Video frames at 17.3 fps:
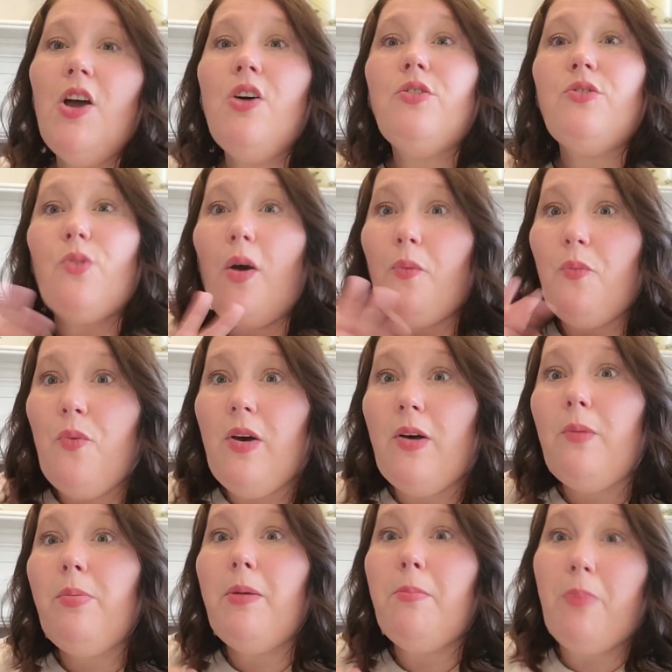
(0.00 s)
So I
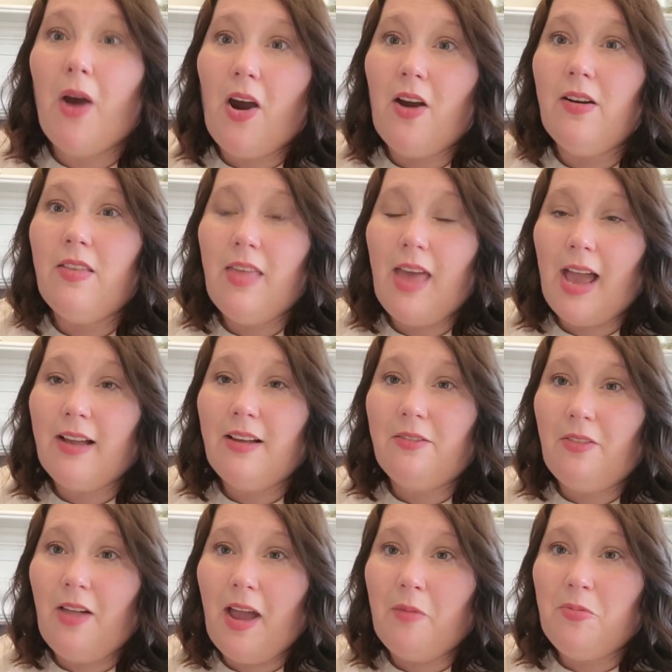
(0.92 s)
will be part of that
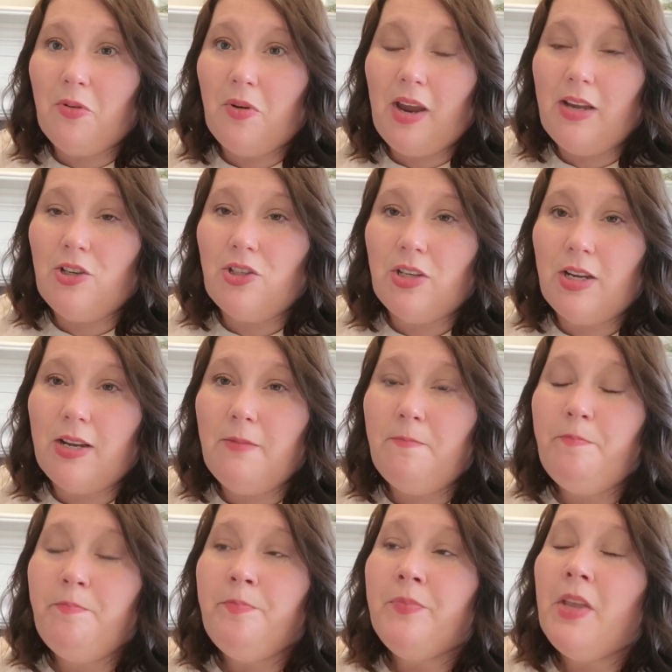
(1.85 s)
collaboration.